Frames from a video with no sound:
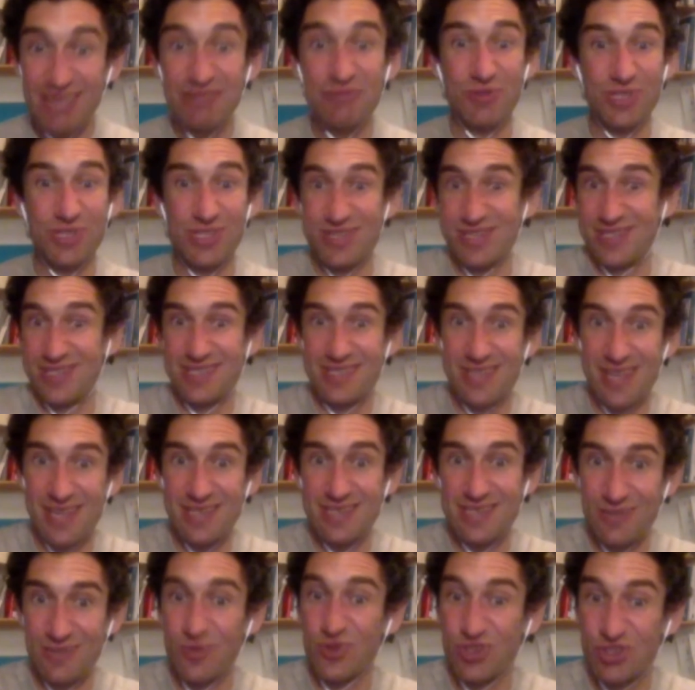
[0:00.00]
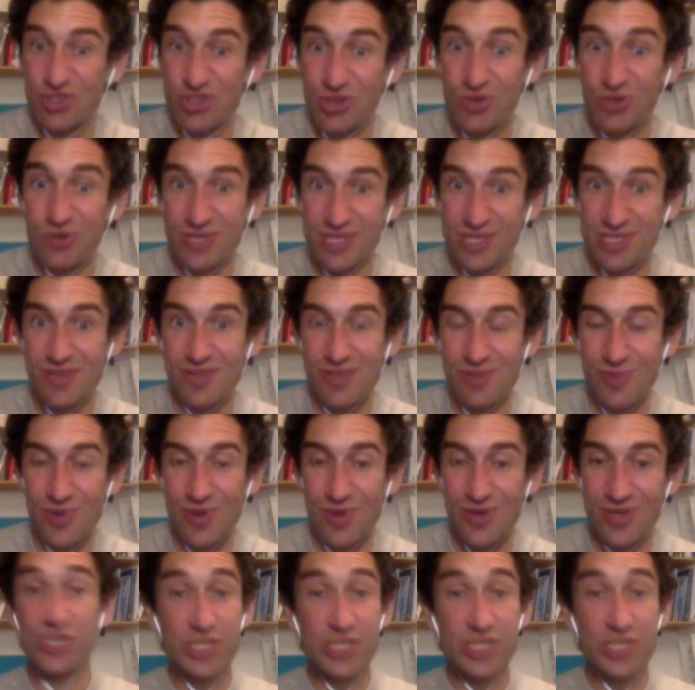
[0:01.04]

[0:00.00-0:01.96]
which is essentially what school is all about.